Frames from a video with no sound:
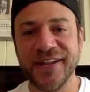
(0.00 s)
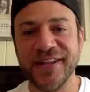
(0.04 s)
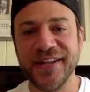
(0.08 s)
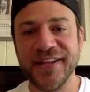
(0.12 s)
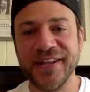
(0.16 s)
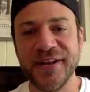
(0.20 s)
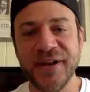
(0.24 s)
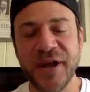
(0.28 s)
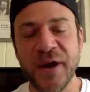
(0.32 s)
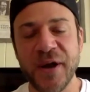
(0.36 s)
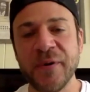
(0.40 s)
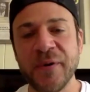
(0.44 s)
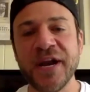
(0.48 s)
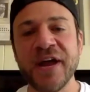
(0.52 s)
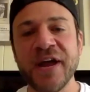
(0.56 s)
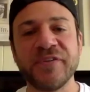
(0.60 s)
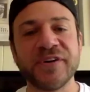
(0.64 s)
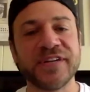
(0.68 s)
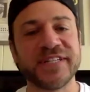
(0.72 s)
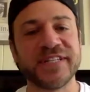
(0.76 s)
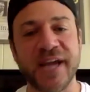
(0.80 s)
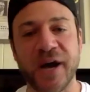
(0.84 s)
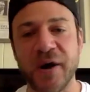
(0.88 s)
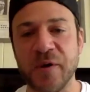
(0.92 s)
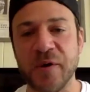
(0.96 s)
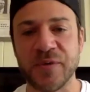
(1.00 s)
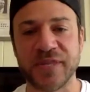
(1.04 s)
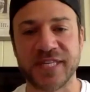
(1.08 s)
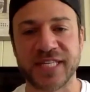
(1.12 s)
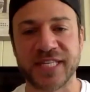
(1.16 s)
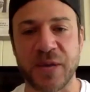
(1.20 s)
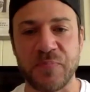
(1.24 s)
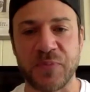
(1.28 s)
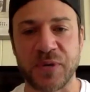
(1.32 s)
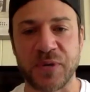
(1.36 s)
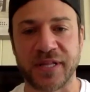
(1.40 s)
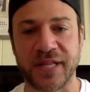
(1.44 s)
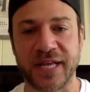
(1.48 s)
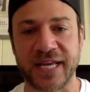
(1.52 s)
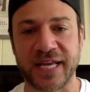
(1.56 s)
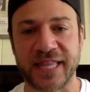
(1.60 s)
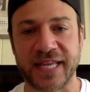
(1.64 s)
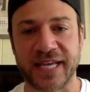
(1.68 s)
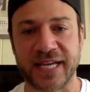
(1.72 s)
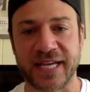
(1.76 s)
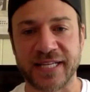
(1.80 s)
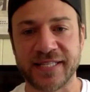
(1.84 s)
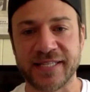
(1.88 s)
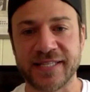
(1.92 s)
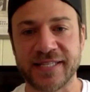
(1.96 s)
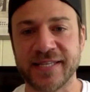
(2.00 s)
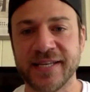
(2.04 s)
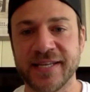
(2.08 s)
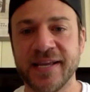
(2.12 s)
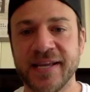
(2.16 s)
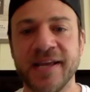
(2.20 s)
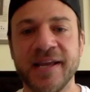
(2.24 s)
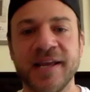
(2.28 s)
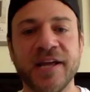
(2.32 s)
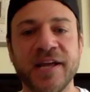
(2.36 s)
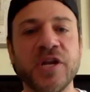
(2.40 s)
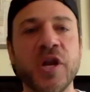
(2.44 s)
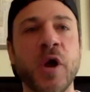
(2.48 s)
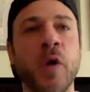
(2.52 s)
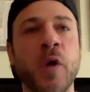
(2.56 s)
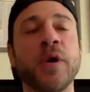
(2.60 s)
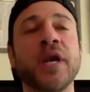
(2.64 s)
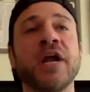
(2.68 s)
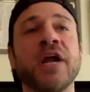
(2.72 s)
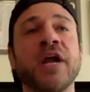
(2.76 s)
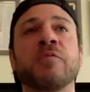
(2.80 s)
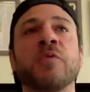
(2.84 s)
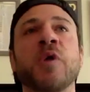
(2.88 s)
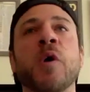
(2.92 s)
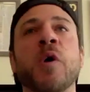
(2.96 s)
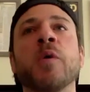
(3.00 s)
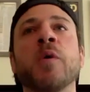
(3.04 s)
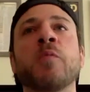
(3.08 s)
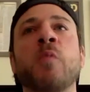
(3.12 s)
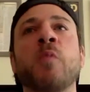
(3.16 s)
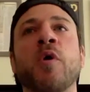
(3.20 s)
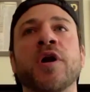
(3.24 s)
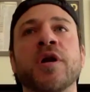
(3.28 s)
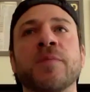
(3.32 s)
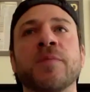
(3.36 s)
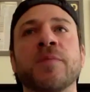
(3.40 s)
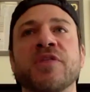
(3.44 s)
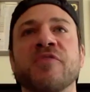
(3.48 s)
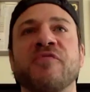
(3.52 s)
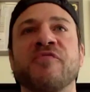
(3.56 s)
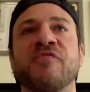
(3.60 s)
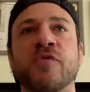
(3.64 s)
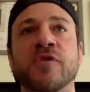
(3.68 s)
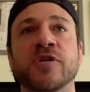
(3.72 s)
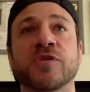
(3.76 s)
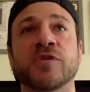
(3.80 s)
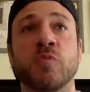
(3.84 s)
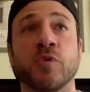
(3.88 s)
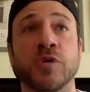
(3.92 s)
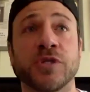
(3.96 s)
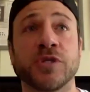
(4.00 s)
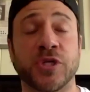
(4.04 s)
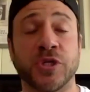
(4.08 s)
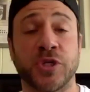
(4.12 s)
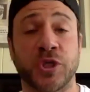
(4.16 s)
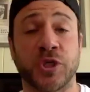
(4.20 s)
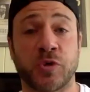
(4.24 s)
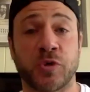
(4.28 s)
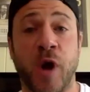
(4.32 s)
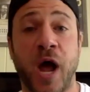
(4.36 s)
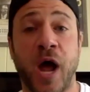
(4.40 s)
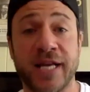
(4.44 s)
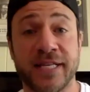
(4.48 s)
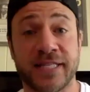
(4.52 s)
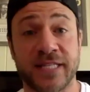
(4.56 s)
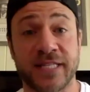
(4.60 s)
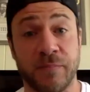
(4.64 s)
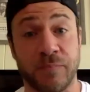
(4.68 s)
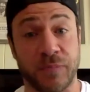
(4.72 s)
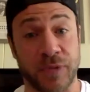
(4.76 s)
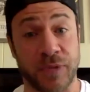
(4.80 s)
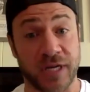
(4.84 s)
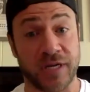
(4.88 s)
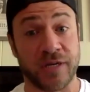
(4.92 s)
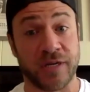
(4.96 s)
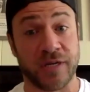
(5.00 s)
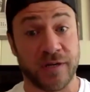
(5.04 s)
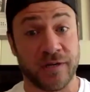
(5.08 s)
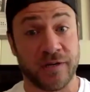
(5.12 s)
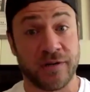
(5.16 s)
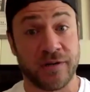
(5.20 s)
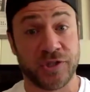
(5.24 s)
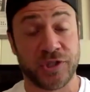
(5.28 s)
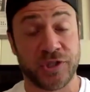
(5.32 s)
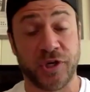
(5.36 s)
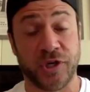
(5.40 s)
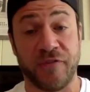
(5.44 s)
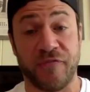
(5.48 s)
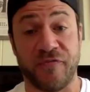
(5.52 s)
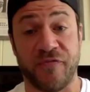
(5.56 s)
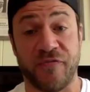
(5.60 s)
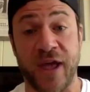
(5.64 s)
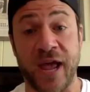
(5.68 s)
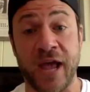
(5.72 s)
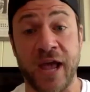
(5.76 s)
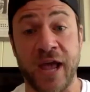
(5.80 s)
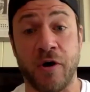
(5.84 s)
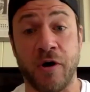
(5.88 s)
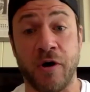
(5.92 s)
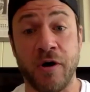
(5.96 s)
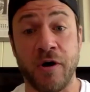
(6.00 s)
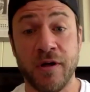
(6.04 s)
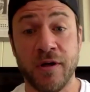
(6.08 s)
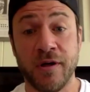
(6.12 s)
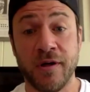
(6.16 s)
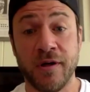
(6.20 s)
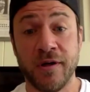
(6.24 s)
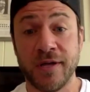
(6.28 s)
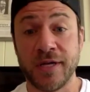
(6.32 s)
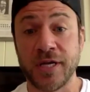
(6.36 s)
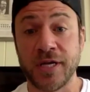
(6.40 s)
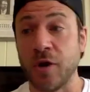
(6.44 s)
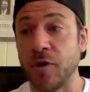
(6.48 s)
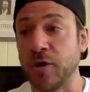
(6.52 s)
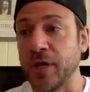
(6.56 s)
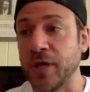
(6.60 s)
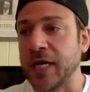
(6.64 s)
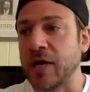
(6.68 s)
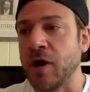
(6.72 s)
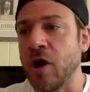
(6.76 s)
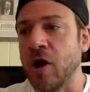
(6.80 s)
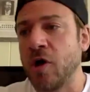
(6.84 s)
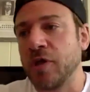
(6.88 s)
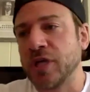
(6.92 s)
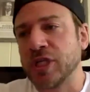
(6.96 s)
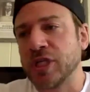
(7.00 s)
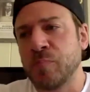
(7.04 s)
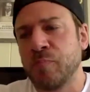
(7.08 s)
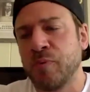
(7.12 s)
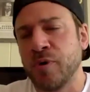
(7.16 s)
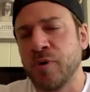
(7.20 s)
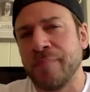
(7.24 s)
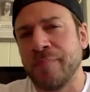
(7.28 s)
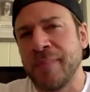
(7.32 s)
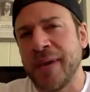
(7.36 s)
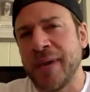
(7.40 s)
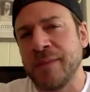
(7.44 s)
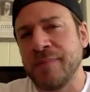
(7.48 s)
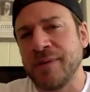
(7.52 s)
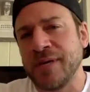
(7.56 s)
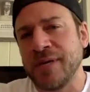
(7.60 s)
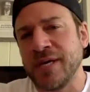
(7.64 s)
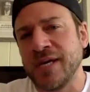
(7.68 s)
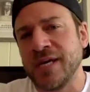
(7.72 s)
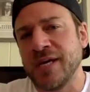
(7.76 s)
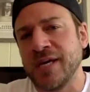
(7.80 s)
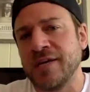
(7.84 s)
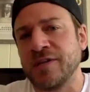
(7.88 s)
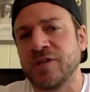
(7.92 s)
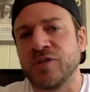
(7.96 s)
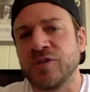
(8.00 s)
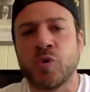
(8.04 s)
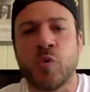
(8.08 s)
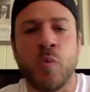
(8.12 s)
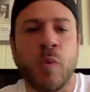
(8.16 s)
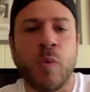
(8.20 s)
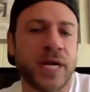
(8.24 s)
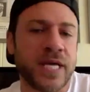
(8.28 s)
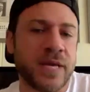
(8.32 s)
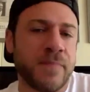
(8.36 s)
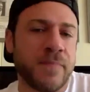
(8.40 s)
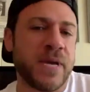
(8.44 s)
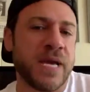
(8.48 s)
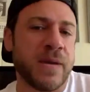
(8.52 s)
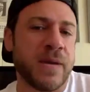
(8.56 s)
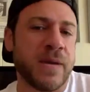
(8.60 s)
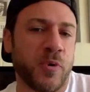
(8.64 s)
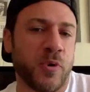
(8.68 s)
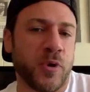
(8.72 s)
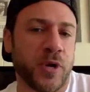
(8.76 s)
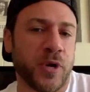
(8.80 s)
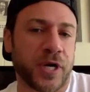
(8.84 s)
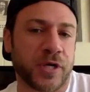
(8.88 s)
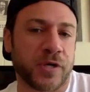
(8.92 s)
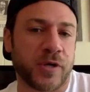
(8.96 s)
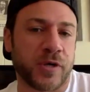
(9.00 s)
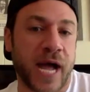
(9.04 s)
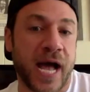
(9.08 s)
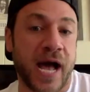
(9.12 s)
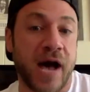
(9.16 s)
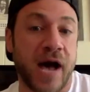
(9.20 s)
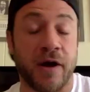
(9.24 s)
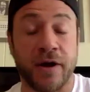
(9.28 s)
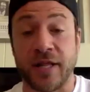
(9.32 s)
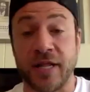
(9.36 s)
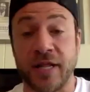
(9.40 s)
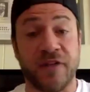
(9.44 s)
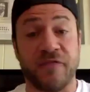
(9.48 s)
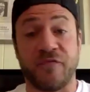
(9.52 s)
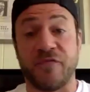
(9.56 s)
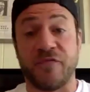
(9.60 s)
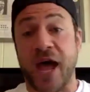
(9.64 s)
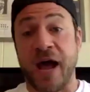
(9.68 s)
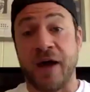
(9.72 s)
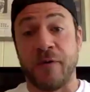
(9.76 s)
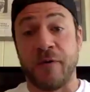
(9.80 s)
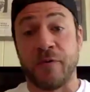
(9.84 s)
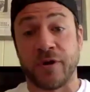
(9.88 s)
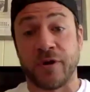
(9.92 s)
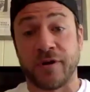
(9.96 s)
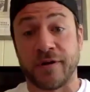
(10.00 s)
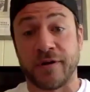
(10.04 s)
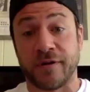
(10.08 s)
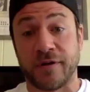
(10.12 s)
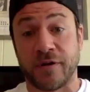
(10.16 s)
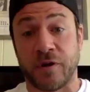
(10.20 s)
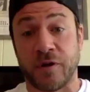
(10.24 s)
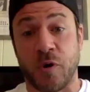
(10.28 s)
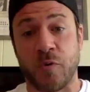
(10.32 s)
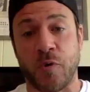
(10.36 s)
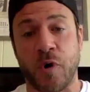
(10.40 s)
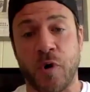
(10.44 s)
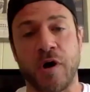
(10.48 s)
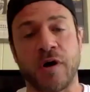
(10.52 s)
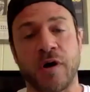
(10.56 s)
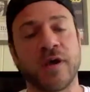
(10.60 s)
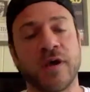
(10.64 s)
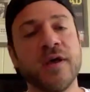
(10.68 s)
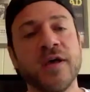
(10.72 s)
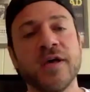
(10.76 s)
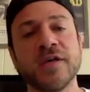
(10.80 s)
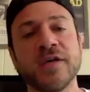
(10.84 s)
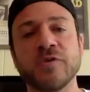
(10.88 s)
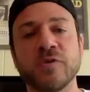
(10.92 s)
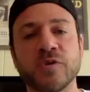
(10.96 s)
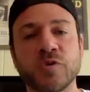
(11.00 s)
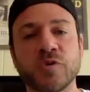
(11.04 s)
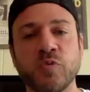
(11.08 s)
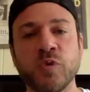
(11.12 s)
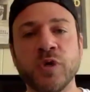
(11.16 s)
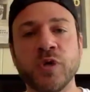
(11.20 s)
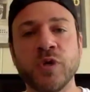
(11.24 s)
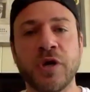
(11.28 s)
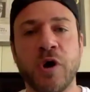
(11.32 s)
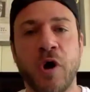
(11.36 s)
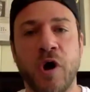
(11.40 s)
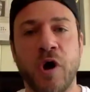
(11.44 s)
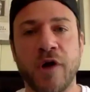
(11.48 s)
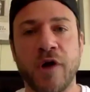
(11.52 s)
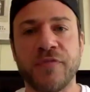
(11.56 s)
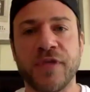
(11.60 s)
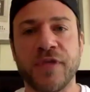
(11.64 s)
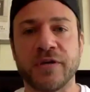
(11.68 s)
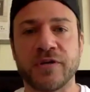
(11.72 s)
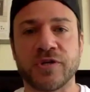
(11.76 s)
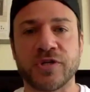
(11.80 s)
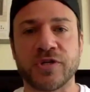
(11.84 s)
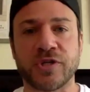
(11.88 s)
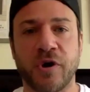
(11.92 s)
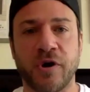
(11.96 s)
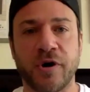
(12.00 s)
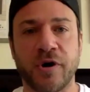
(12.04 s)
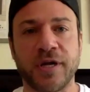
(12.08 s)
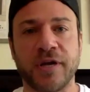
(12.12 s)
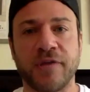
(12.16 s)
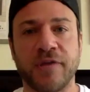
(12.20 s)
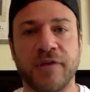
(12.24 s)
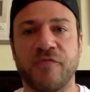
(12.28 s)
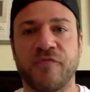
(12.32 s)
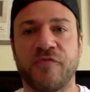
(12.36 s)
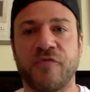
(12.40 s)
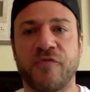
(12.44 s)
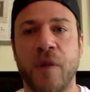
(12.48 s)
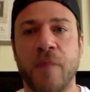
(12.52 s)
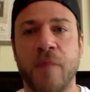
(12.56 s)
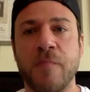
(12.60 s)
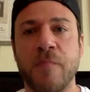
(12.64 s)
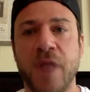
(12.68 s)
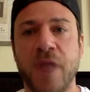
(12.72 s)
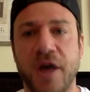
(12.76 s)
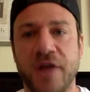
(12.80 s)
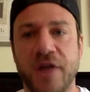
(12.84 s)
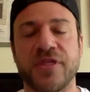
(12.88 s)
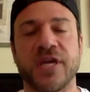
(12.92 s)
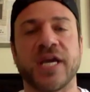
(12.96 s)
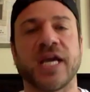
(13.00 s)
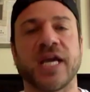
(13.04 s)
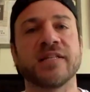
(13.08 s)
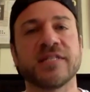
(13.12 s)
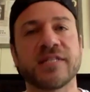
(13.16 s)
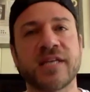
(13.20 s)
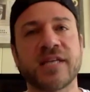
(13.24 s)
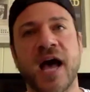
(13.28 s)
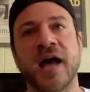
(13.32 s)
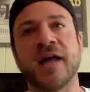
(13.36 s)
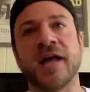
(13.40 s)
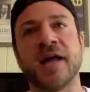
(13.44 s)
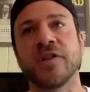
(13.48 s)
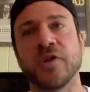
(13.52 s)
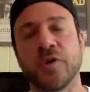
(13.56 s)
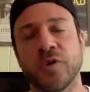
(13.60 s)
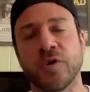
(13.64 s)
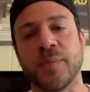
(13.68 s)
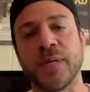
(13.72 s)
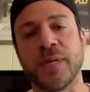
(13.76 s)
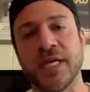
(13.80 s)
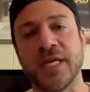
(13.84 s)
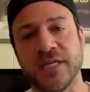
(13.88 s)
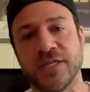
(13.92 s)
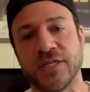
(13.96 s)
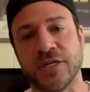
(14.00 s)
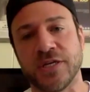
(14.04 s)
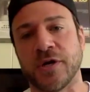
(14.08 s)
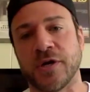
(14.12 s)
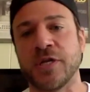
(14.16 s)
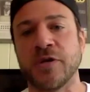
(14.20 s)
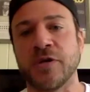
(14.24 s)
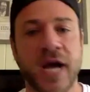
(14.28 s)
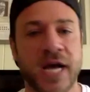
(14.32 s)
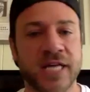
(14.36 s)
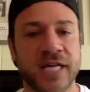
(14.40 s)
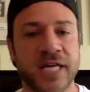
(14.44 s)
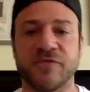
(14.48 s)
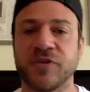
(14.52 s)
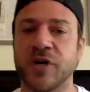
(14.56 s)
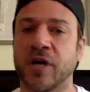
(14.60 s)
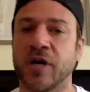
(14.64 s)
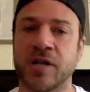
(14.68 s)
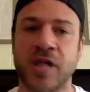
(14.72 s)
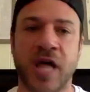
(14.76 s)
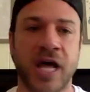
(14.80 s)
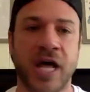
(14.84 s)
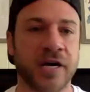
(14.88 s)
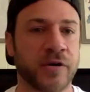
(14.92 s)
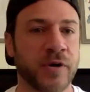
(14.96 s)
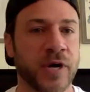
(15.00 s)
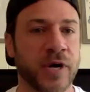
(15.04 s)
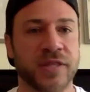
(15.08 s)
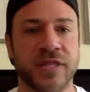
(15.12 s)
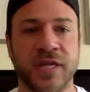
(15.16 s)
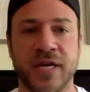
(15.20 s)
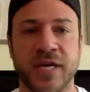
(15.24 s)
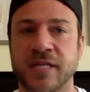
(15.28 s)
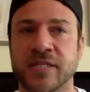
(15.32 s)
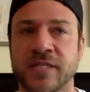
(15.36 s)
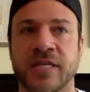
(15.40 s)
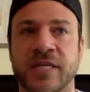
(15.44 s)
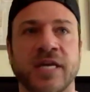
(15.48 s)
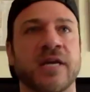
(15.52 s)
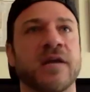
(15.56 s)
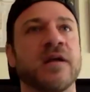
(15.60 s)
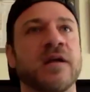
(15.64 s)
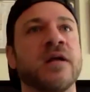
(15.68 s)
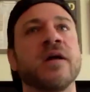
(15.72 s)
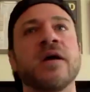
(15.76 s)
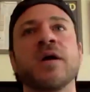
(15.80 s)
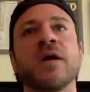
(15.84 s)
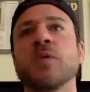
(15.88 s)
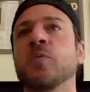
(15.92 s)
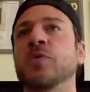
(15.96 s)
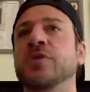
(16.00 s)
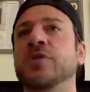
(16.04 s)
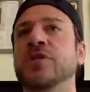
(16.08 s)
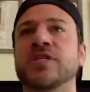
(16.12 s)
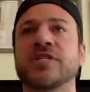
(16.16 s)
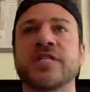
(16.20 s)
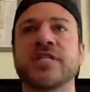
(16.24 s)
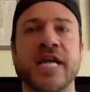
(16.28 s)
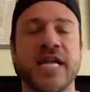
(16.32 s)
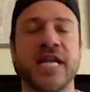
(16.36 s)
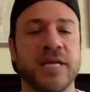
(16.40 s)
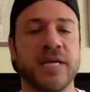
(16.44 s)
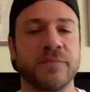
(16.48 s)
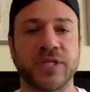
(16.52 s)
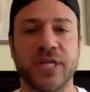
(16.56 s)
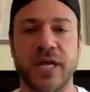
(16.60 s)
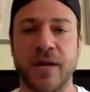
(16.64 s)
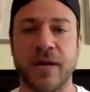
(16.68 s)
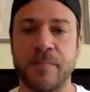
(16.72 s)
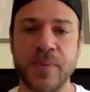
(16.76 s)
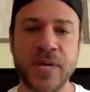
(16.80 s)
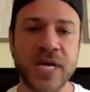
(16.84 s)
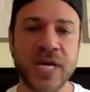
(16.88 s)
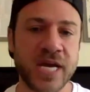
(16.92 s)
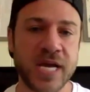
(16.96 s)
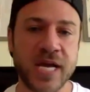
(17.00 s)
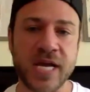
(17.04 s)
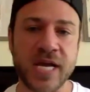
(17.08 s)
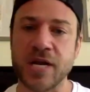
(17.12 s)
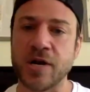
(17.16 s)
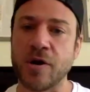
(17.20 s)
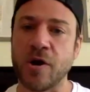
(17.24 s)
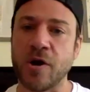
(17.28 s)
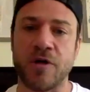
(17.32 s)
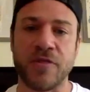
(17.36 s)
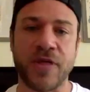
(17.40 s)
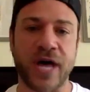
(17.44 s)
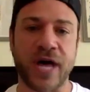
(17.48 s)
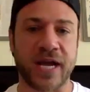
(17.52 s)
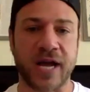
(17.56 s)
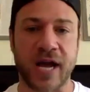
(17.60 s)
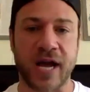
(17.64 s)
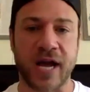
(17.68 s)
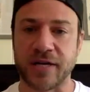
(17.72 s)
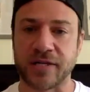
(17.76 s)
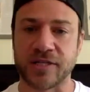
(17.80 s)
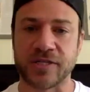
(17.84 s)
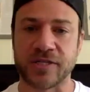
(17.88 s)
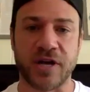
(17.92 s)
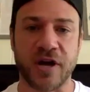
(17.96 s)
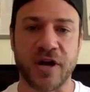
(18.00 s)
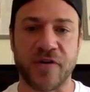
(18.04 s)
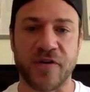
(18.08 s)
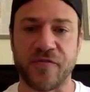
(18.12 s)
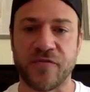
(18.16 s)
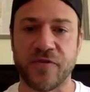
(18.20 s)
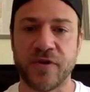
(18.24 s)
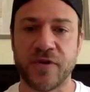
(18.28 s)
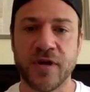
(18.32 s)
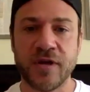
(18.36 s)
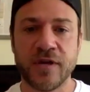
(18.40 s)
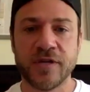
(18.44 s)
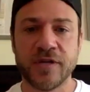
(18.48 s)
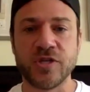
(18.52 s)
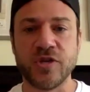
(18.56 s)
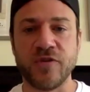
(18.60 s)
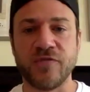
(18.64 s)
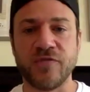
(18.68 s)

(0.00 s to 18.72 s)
no one ever dealt with something like this no one no one wanted to be the first one to try something should it fail you know like oh let's put maybe 20 people in a crowd and if that yeah. were to go wrong so it's really hard that you're starting from nothing it's gotten a little bit easier and you guys have done a lot of great things like with the stadium stampede and all that kind of stuff so